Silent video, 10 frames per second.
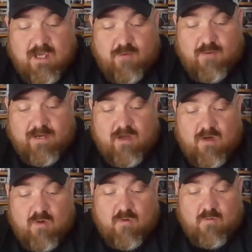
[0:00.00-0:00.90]
Here we
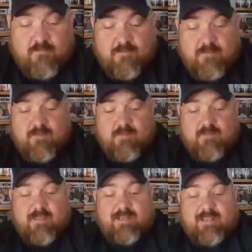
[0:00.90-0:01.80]
go.
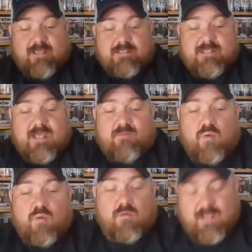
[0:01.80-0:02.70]
It is
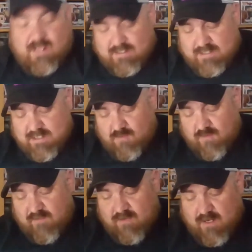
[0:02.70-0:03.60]
Deadpool. Like I said,
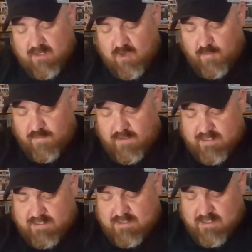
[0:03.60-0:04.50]
we have not opened
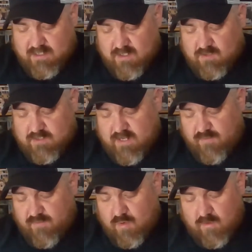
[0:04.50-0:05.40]
a single
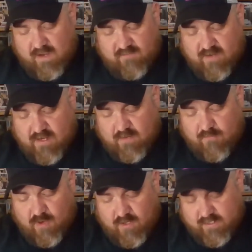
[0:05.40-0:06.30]
Deadpool. I have
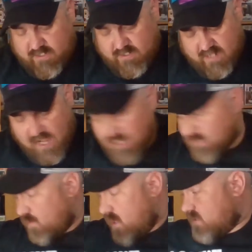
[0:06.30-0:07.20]
not bought any of the
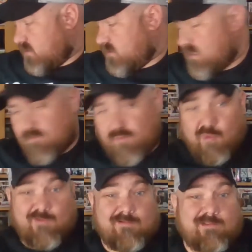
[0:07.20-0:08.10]
case breaks on
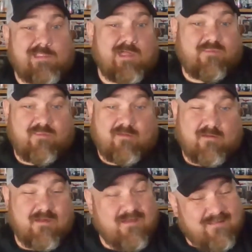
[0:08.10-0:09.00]
Deadpool.
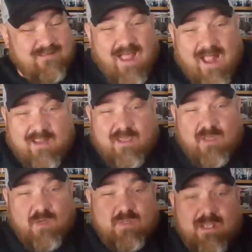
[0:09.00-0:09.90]
Nothing. Not a
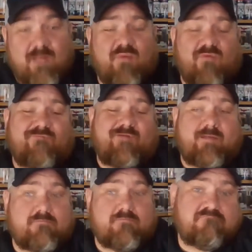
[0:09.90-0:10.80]
huge Deadpool
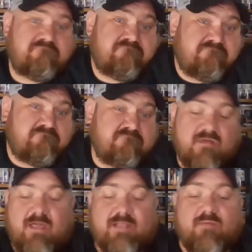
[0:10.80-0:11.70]
fan.
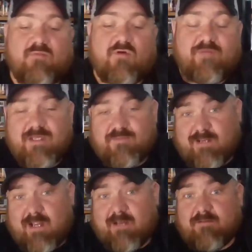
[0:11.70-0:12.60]
I like the movies,
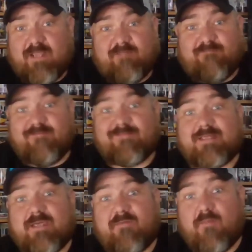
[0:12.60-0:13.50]
but I don't need
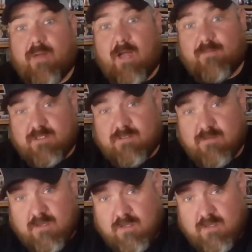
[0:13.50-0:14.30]
57 pops.